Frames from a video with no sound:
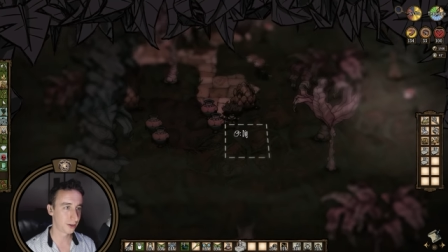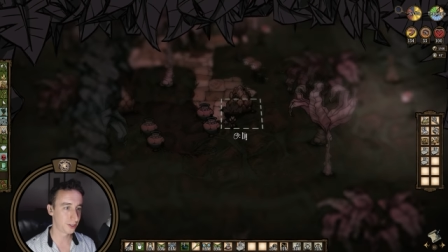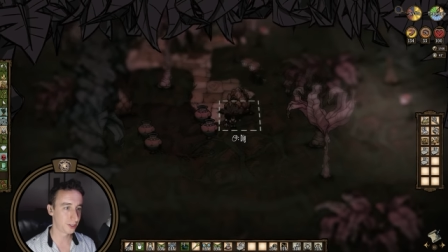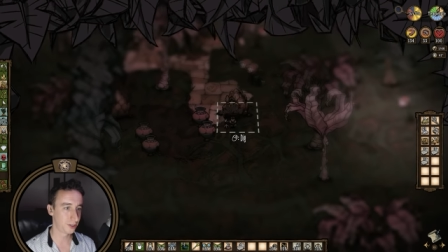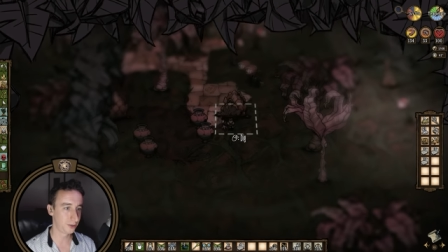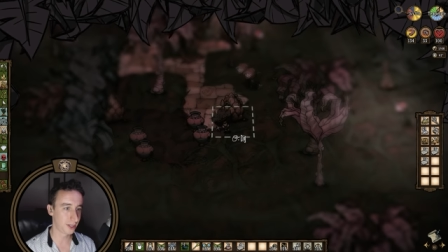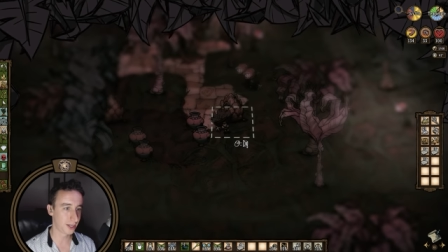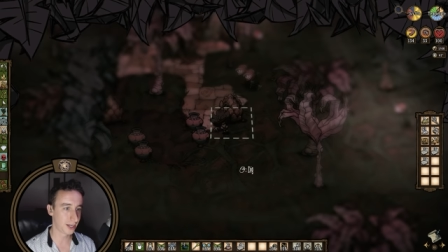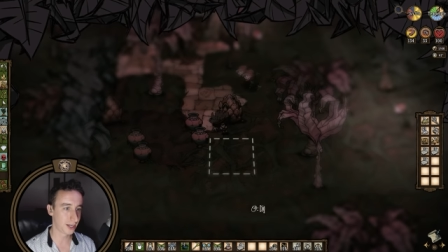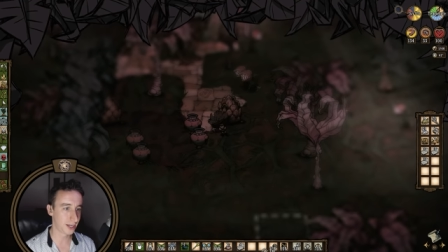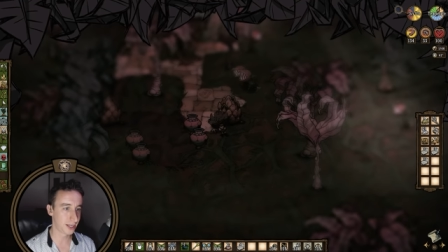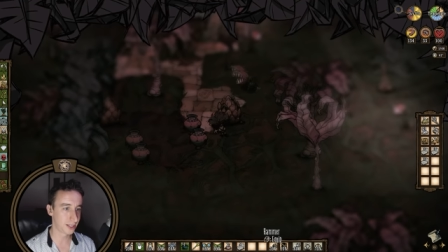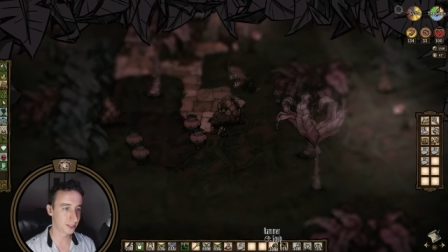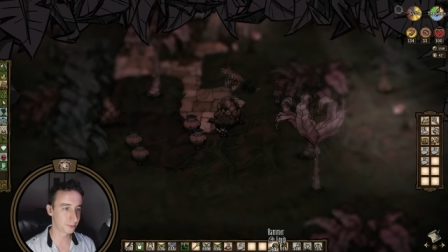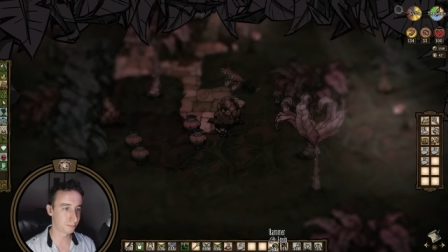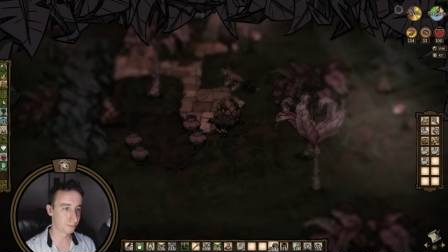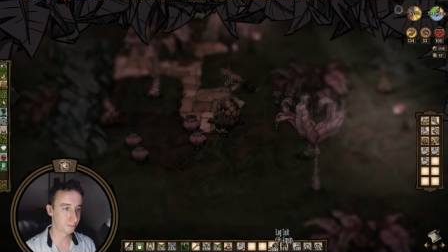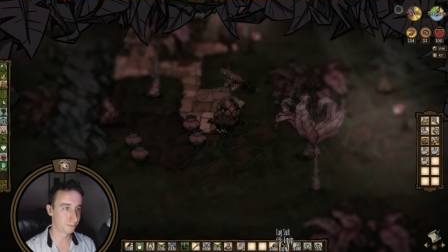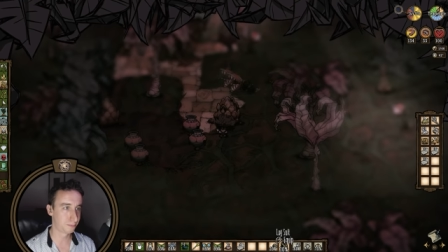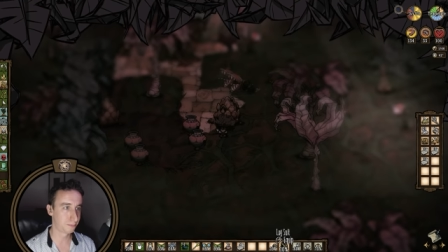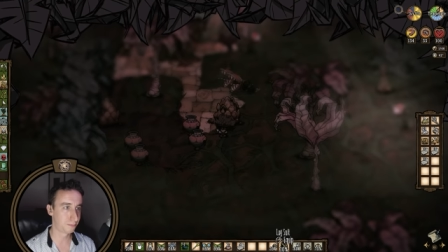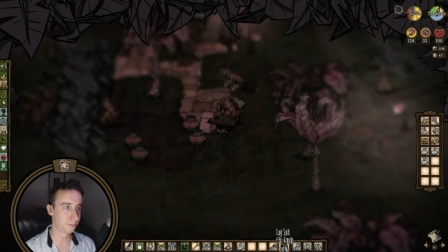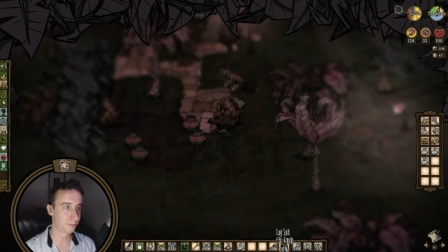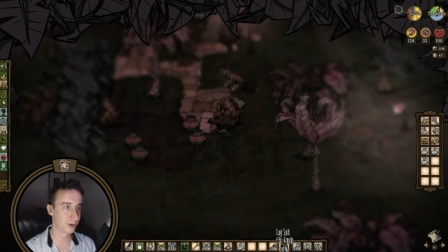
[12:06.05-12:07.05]
you guys
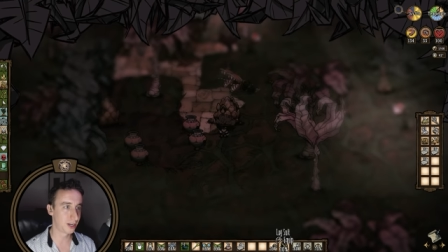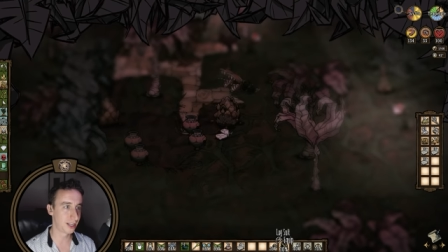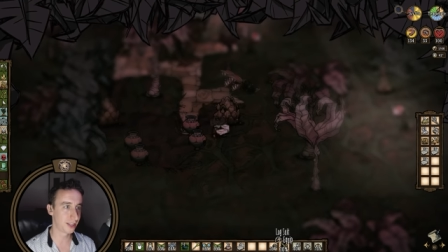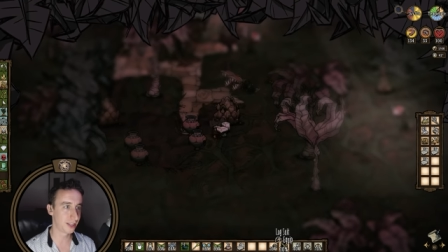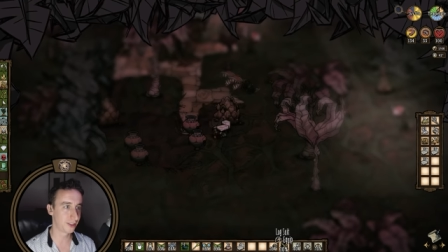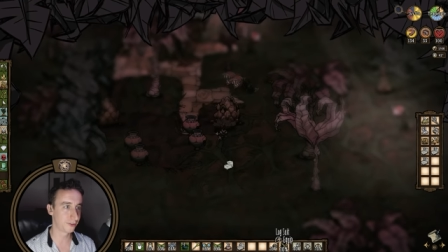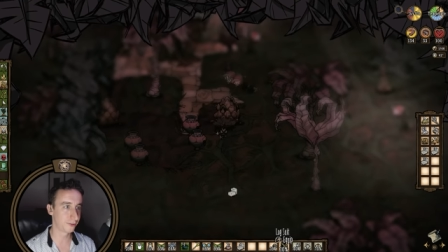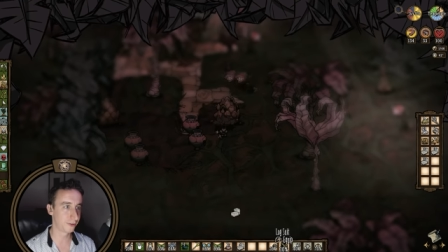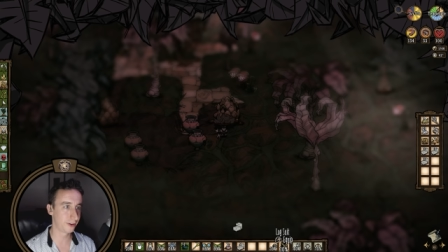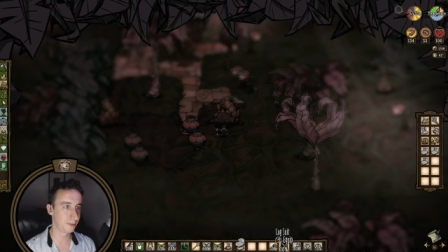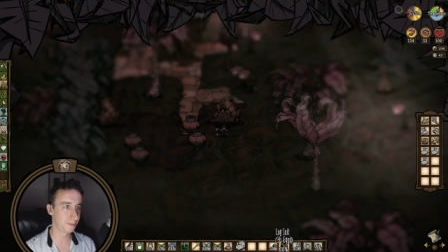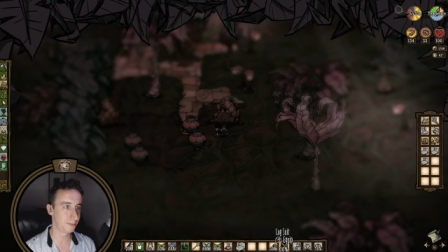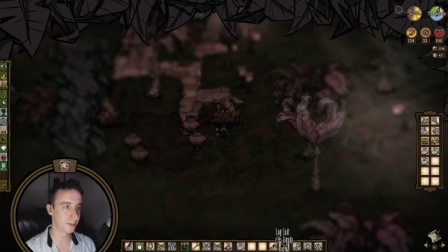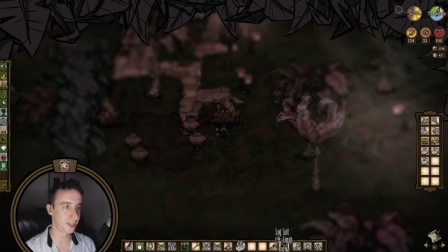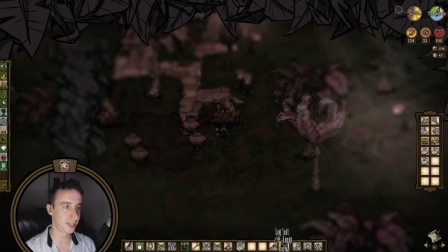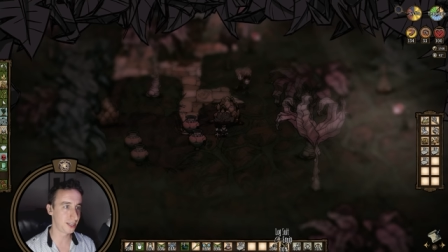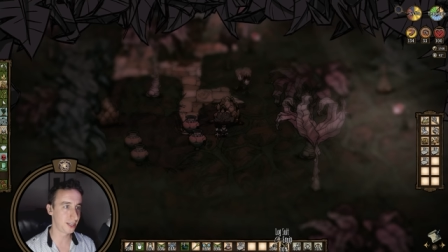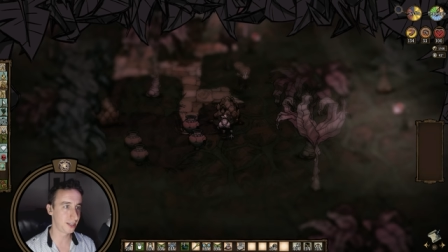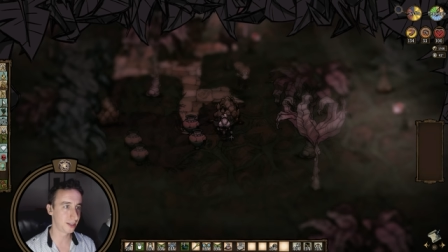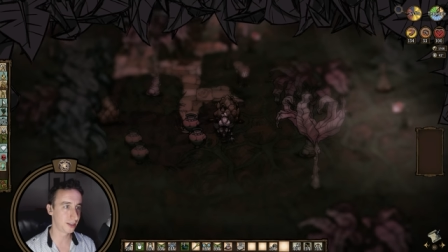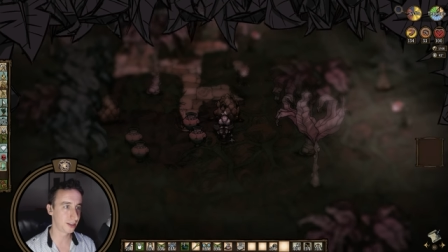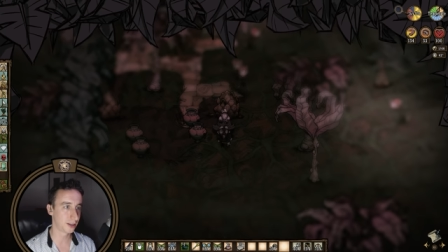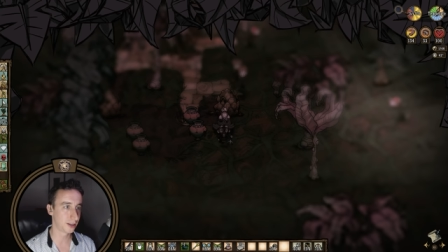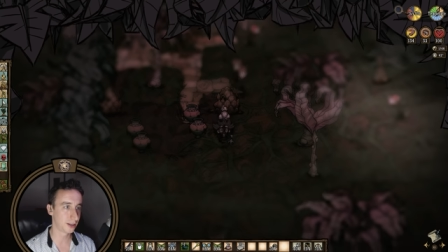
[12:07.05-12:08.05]
bothering
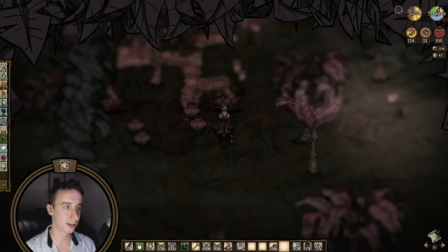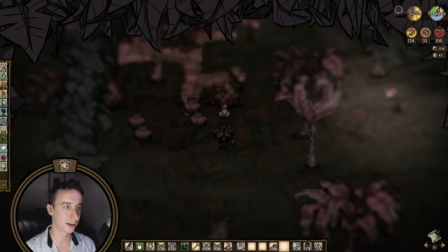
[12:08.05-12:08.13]
me?